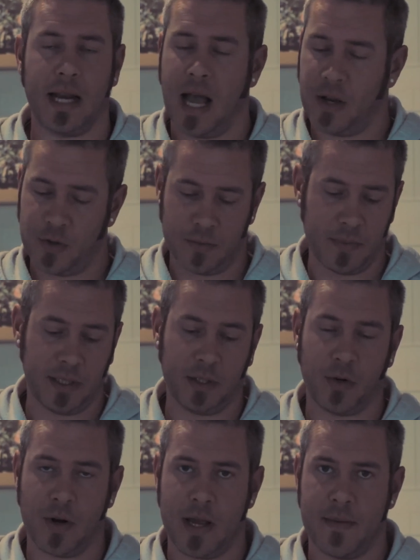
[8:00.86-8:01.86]
at 100
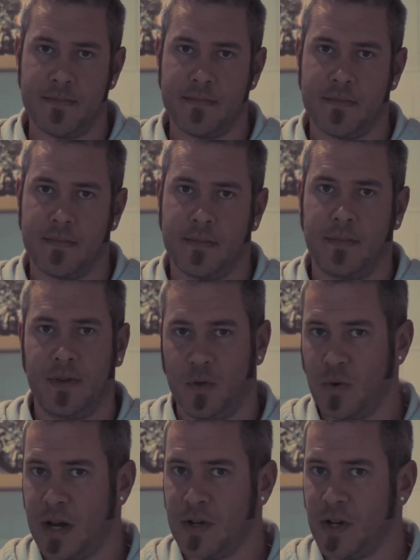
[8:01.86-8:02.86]
milligram
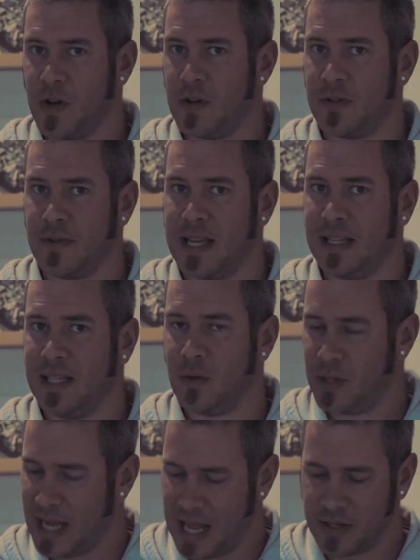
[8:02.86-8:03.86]
ratios of
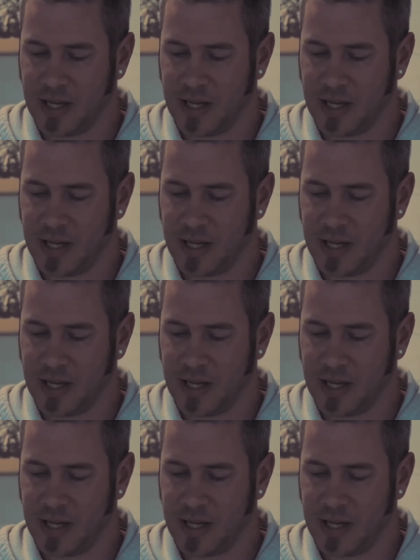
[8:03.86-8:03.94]
e-liquid,